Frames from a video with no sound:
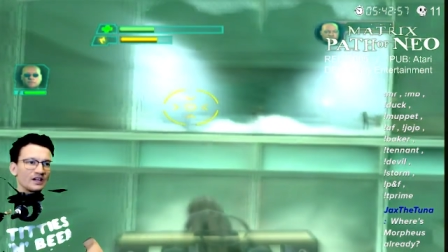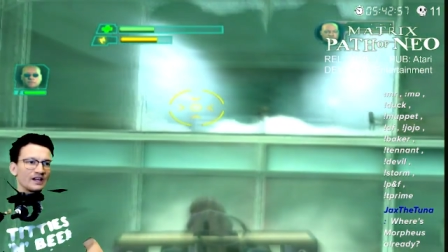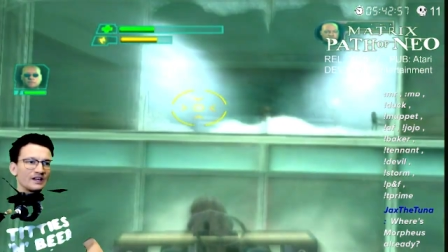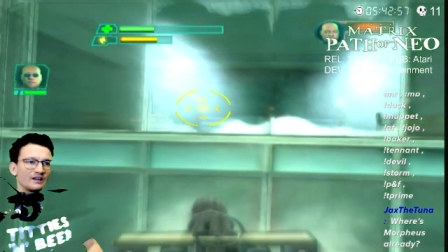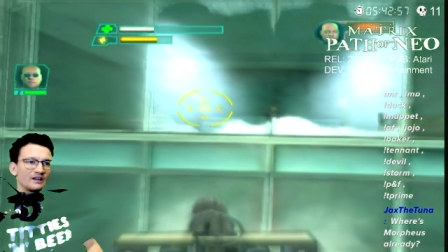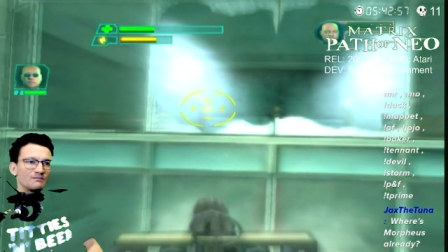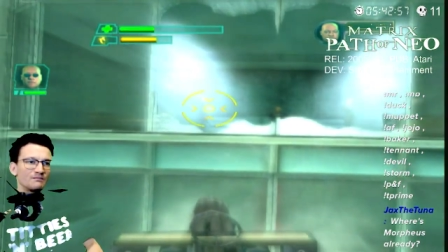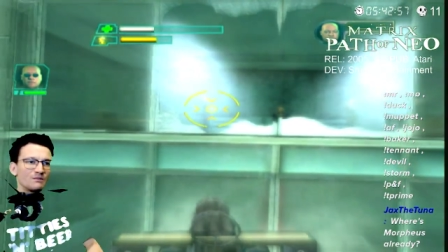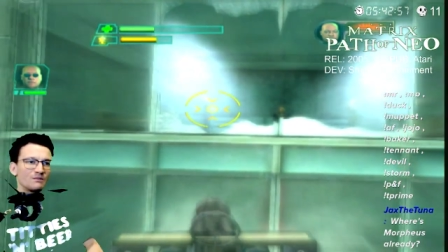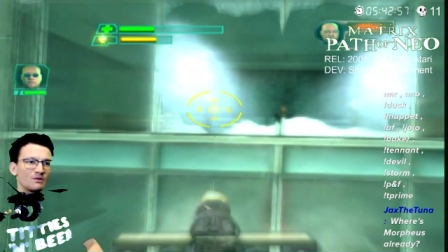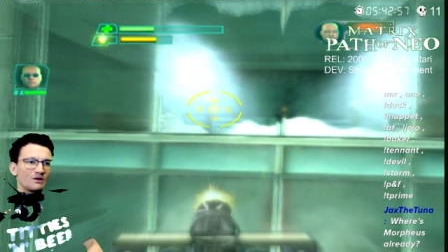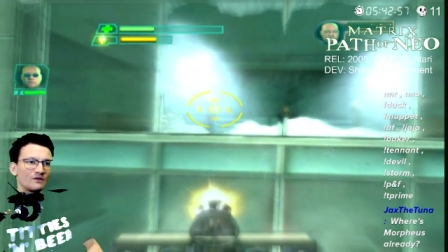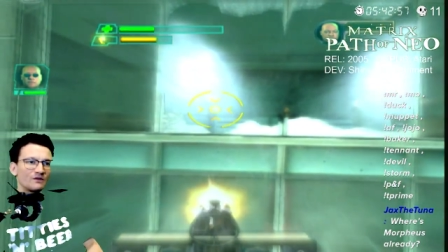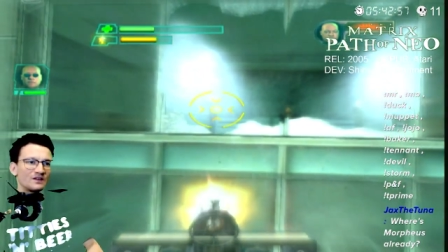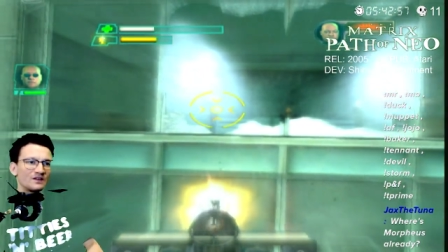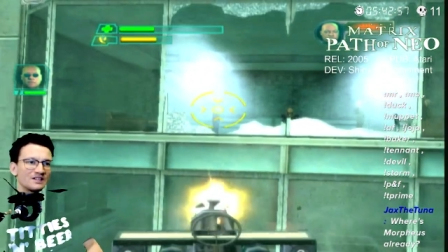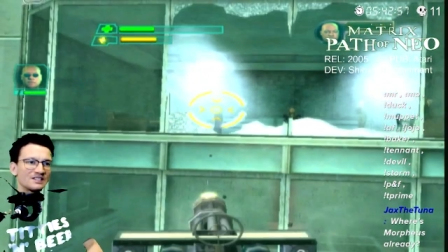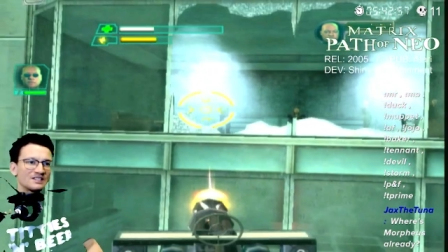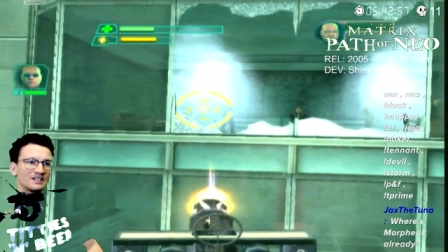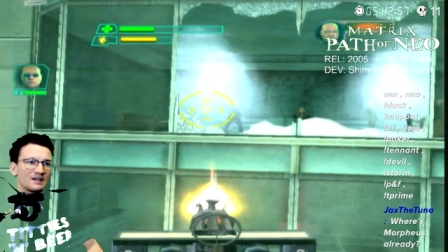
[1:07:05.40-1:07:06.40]
like
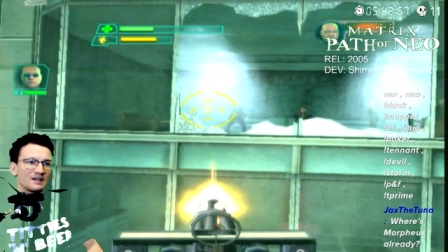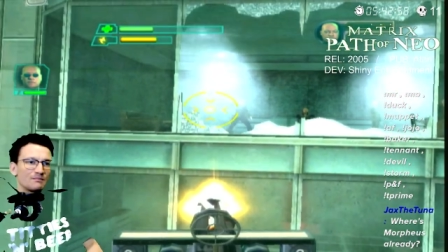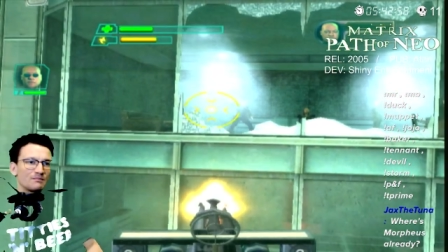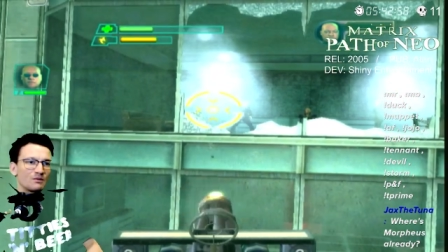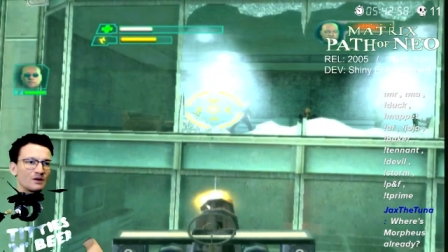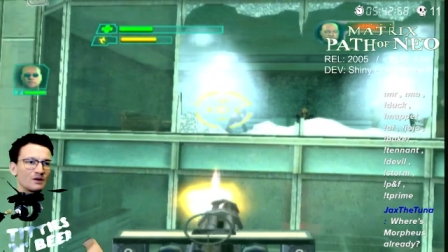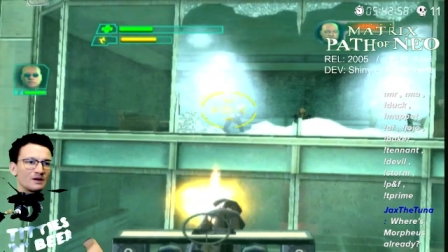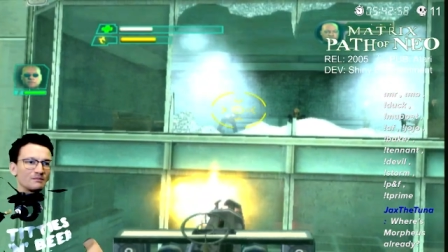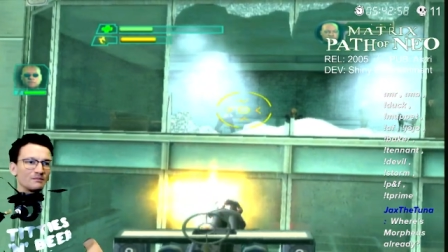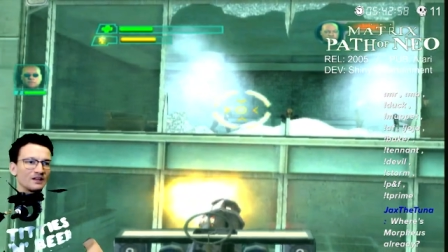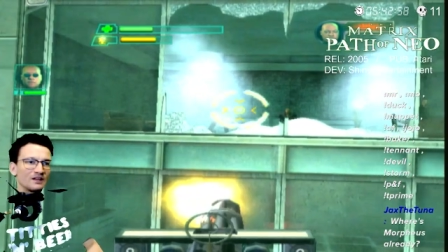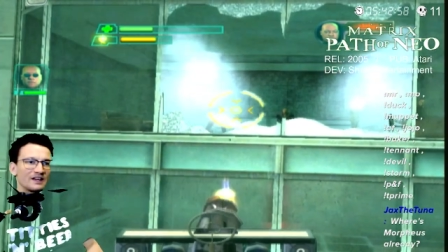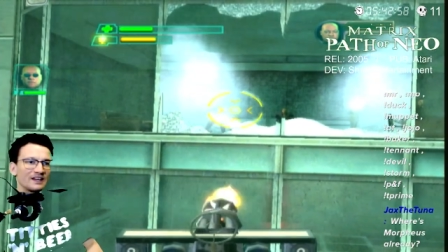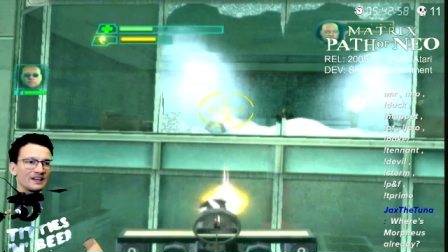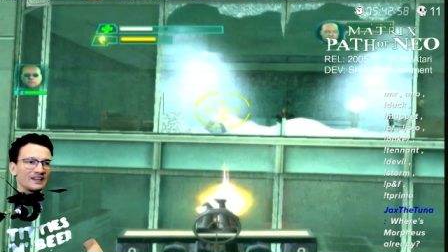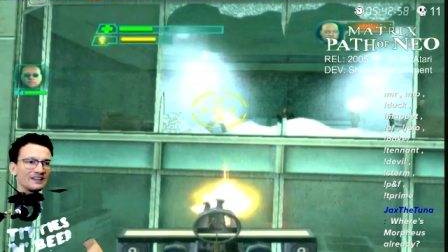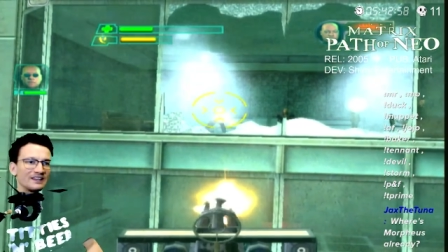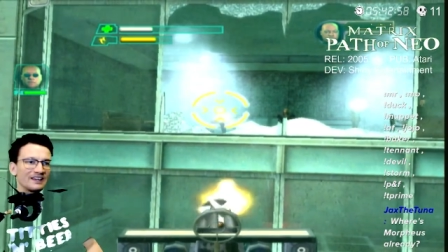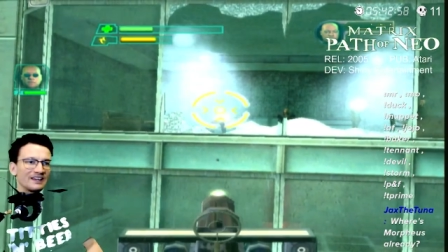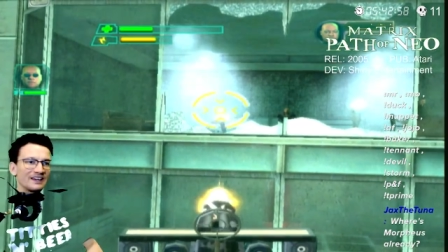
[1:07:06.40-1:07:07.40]
Morpheus like point
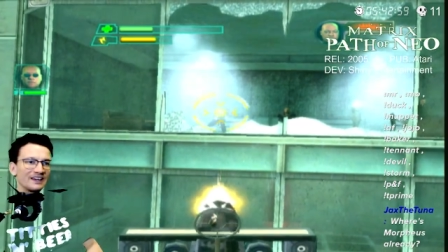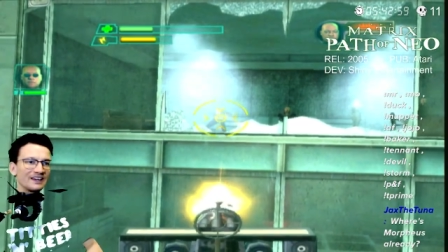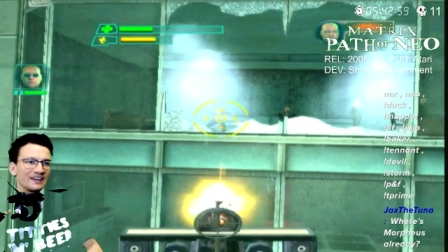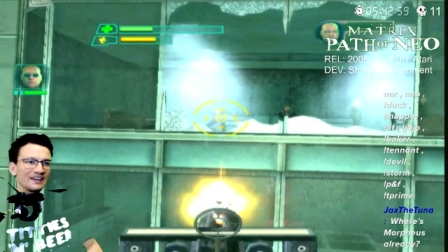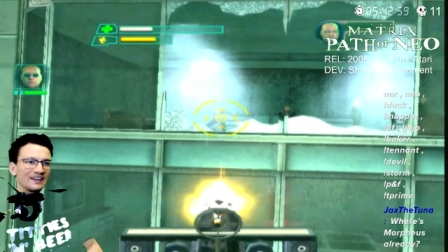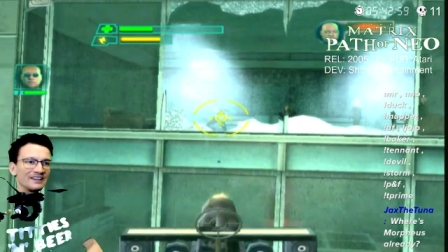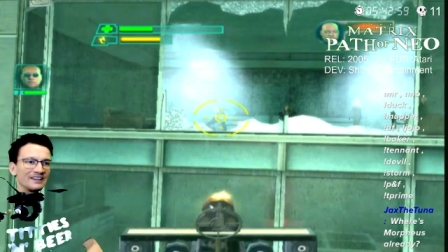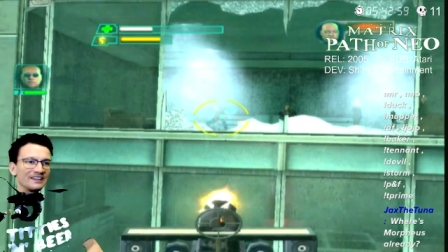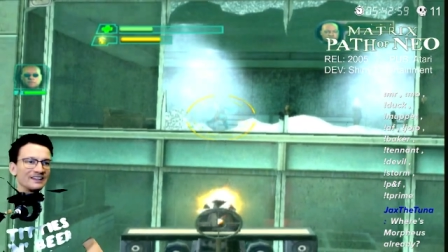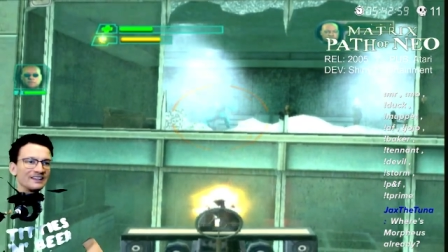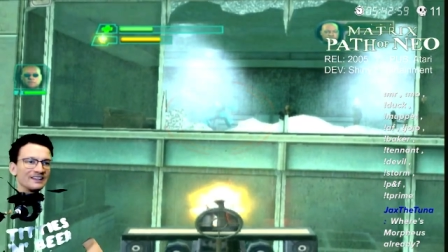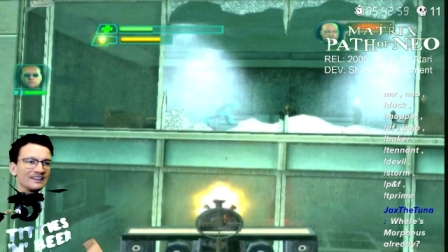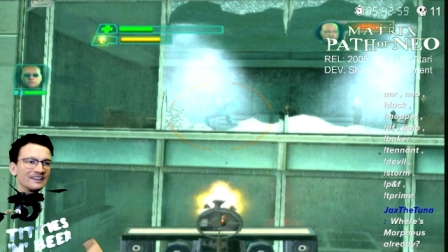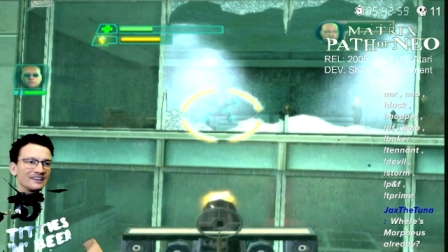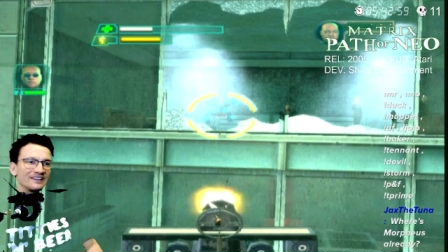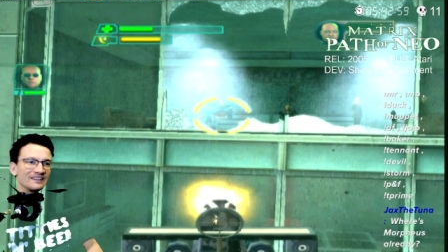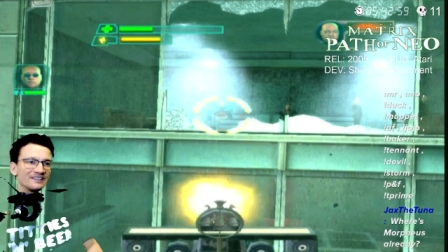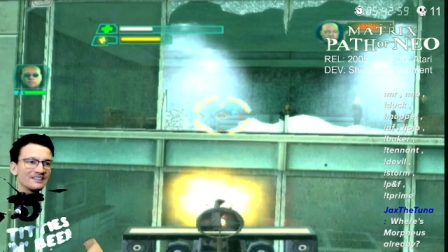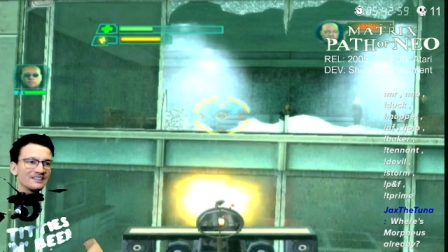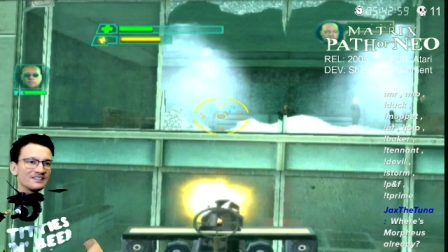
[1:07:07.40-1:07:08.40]
blank in the head.
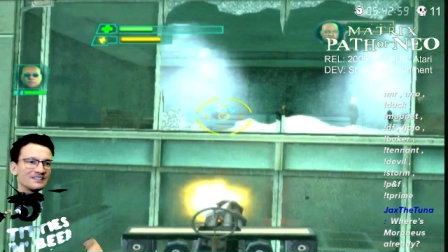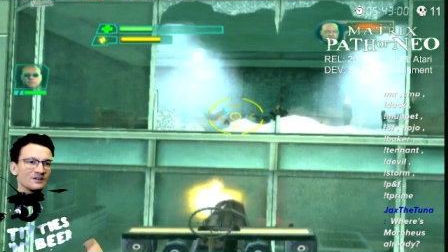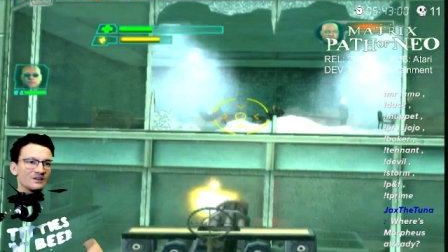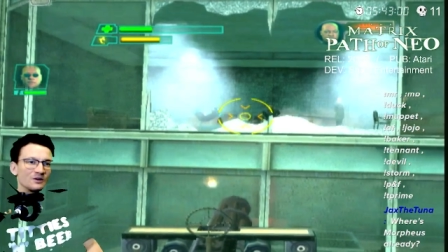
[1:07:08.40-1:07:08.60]
Just